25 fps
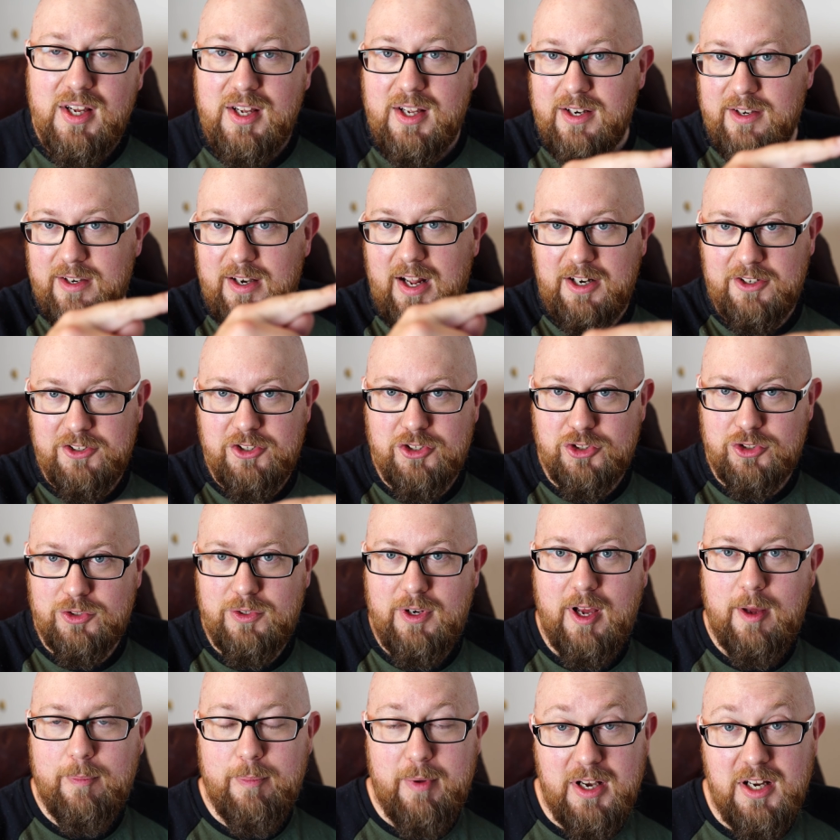not to
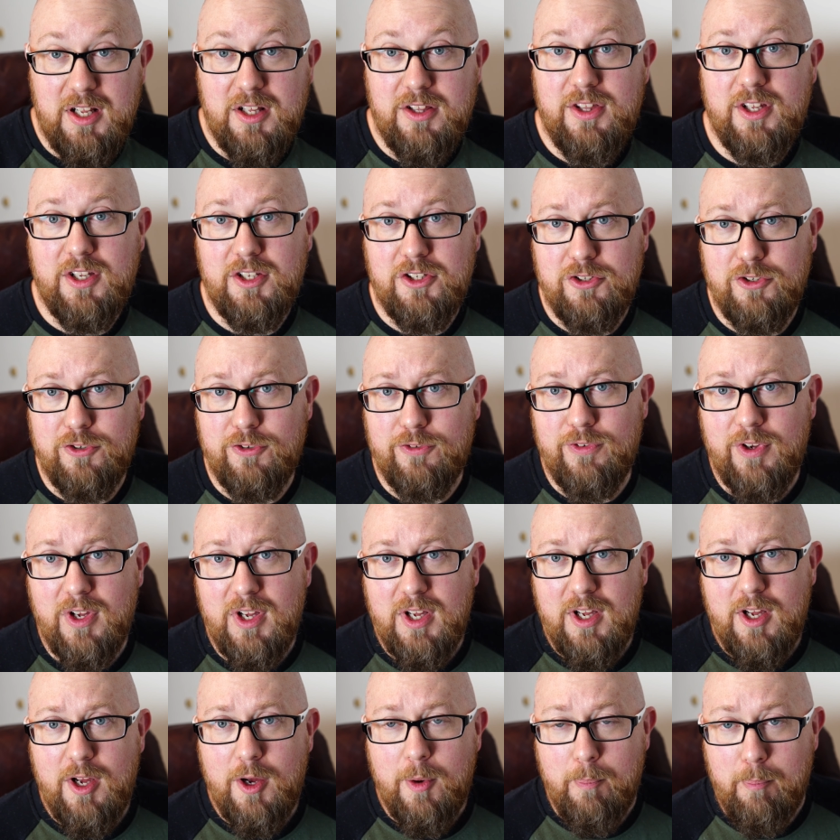scrap anything you've
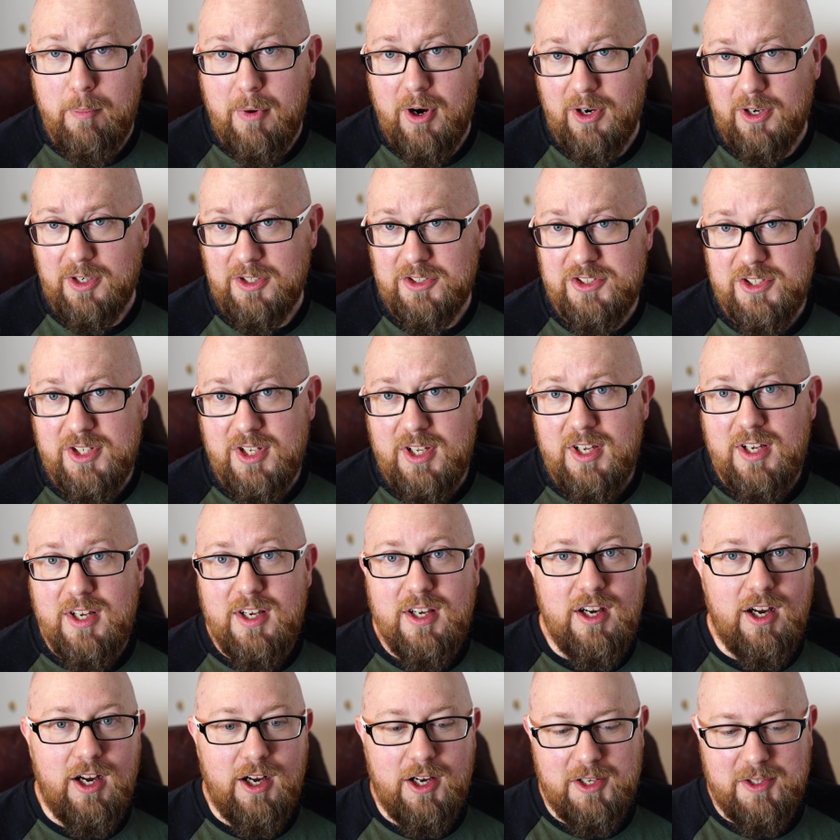marked.
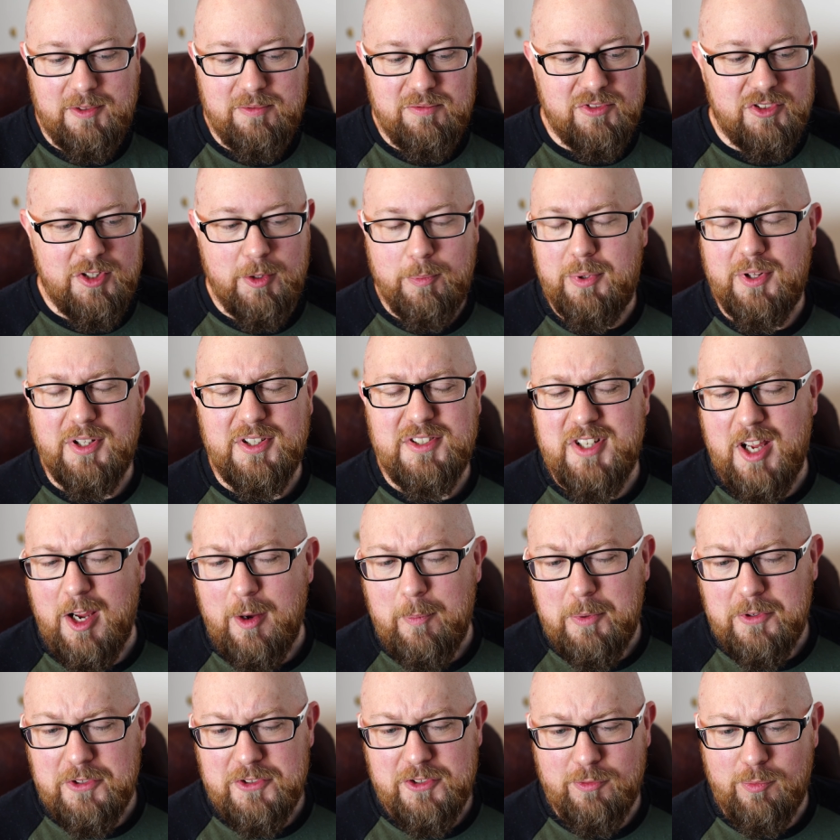Um, simple
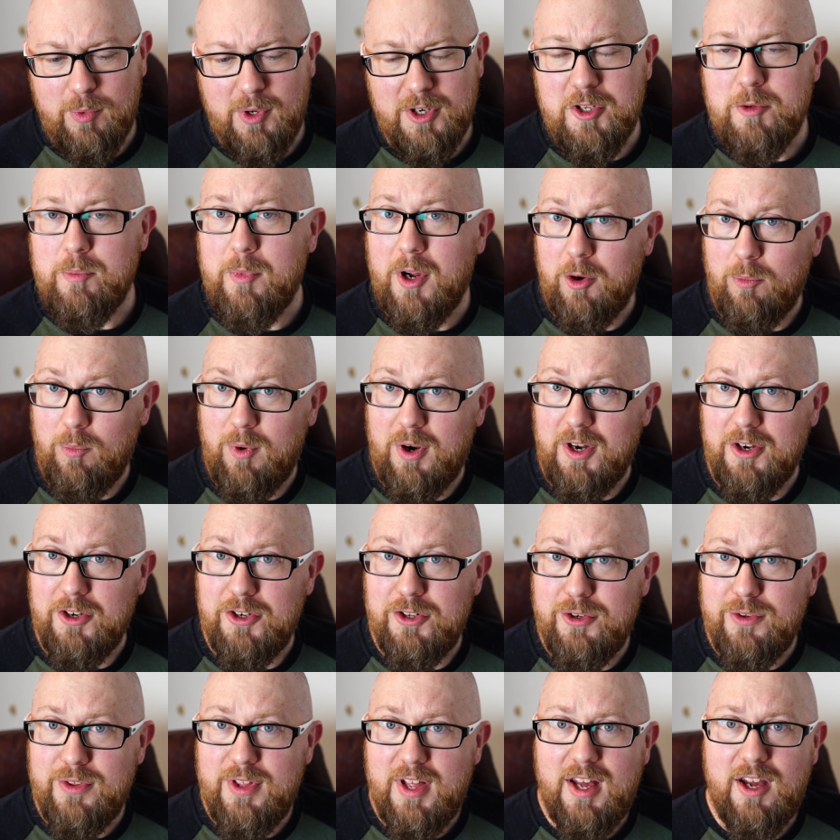examples of where you might want to
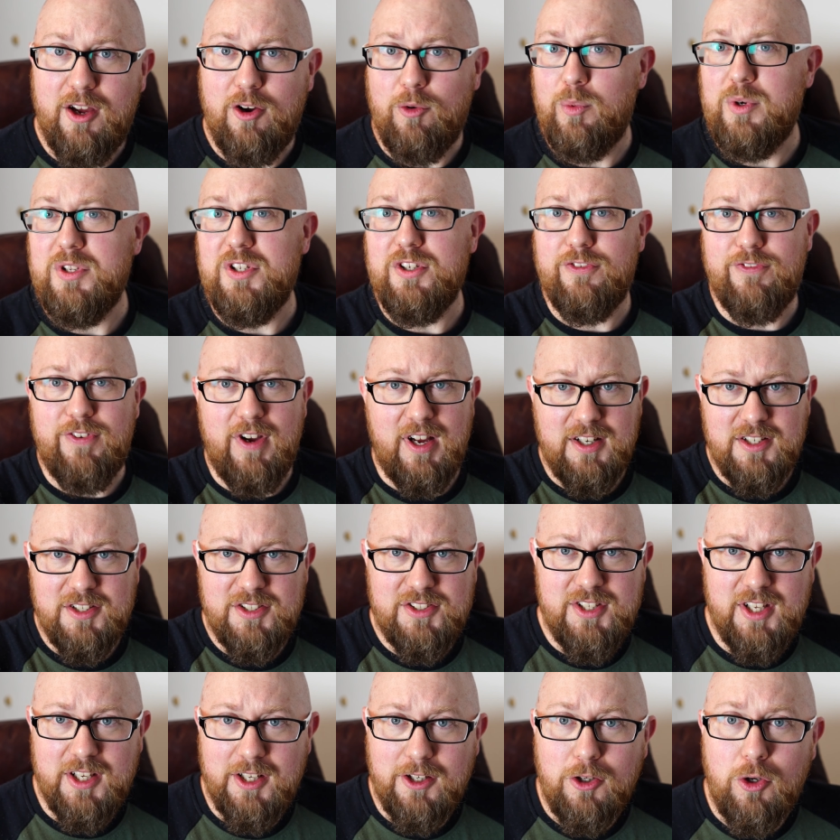do that. When you find,
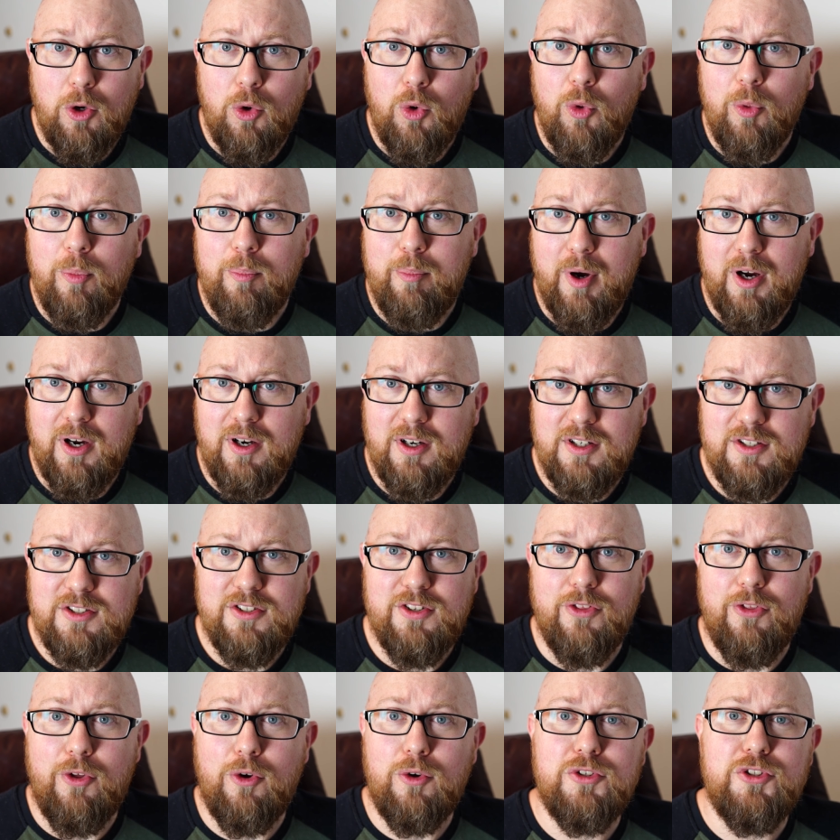say, gold bars,
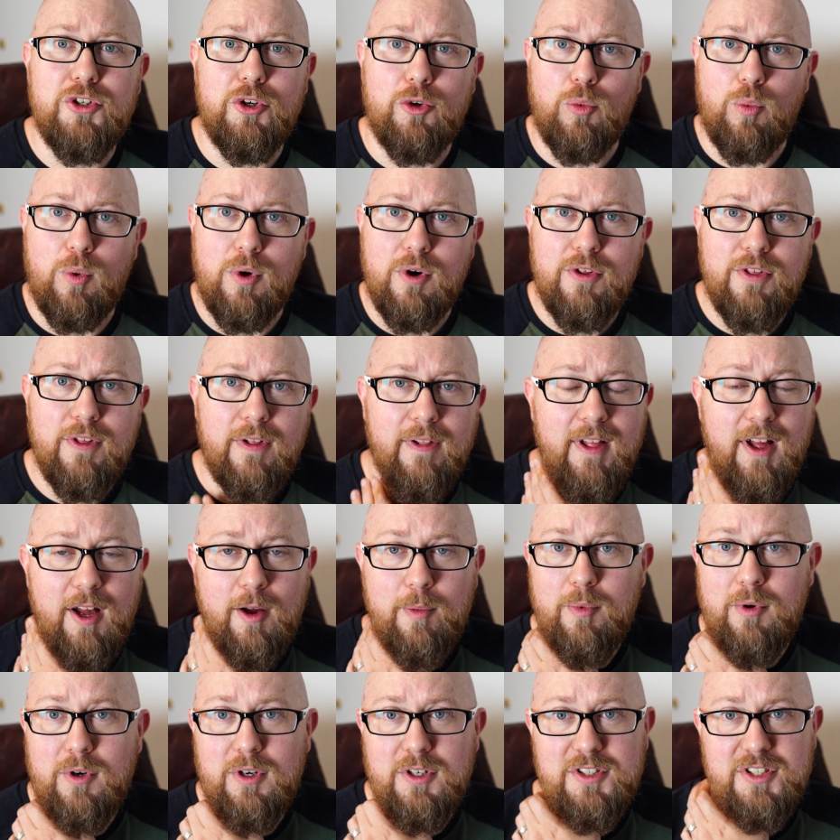those are worth a lot
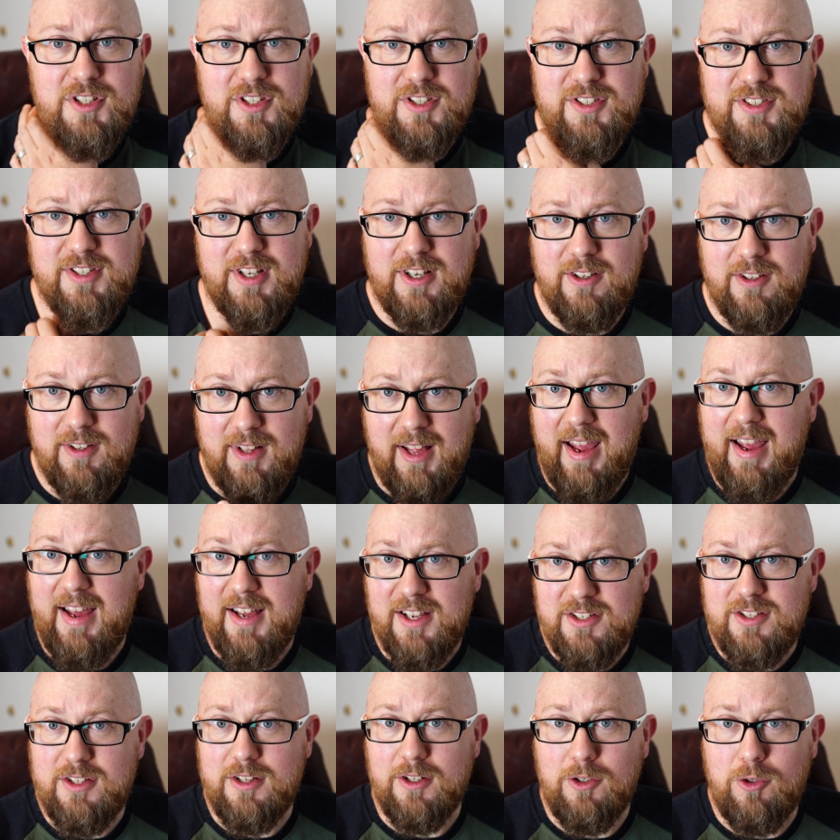more to sell
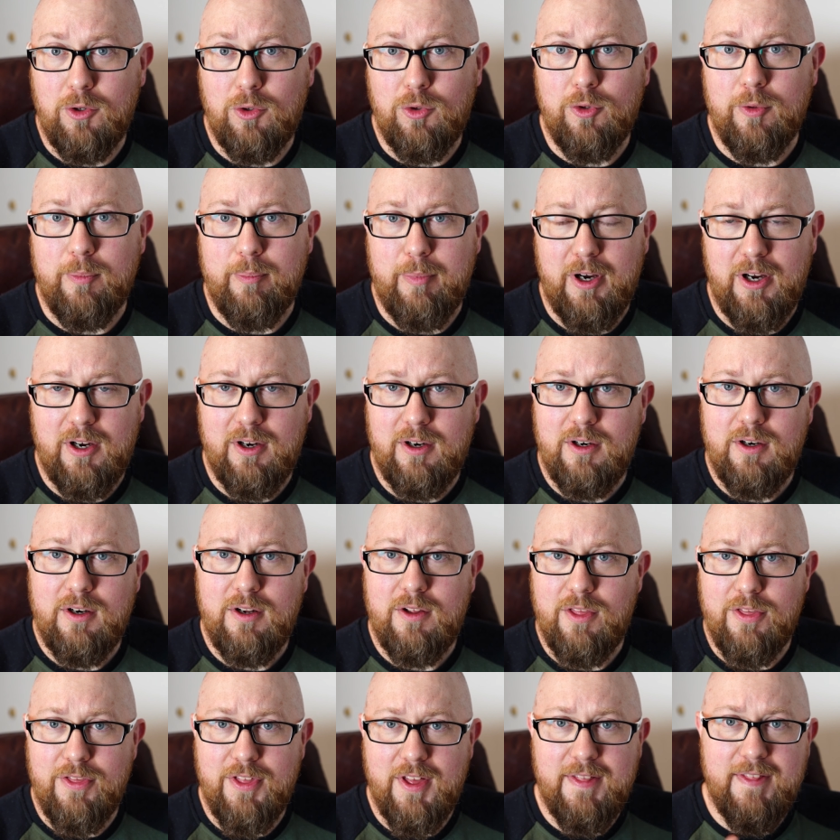as the gold bar
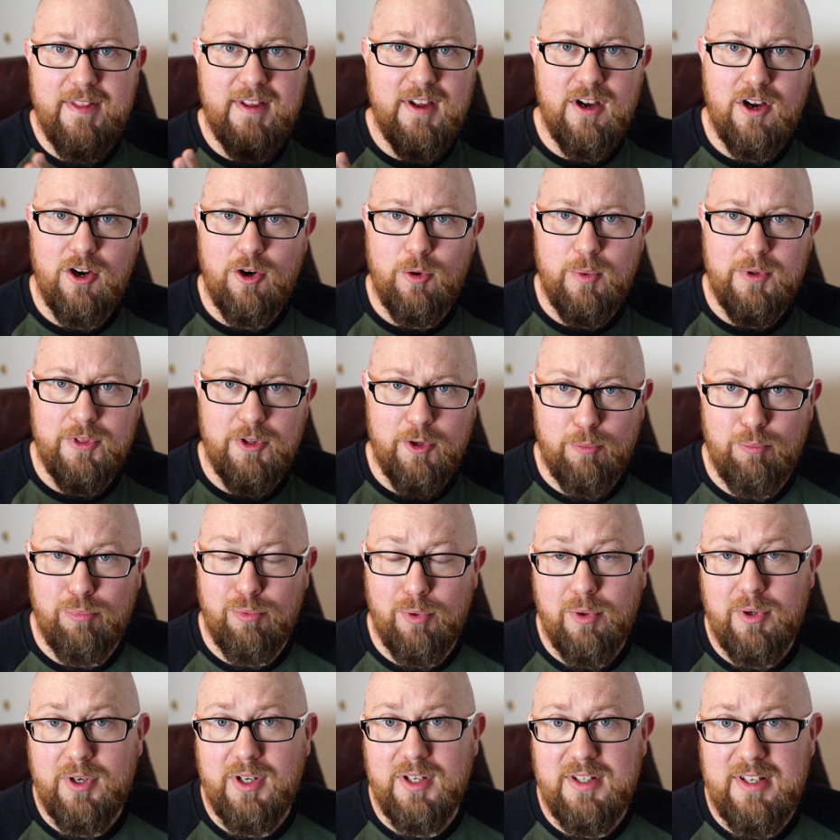than they are when they're
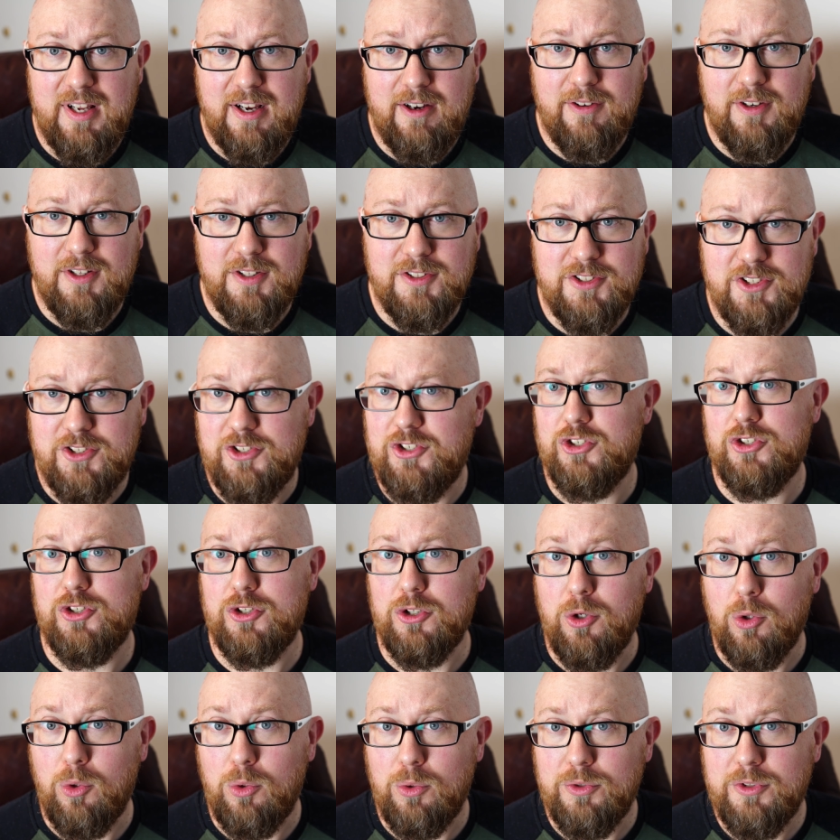broken down into
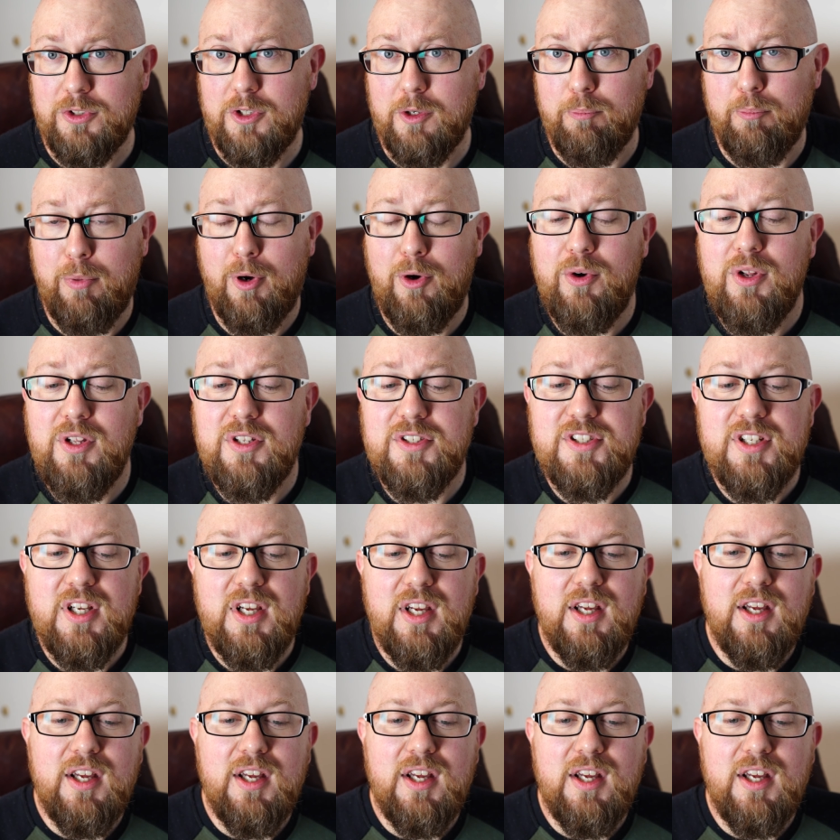just gold components.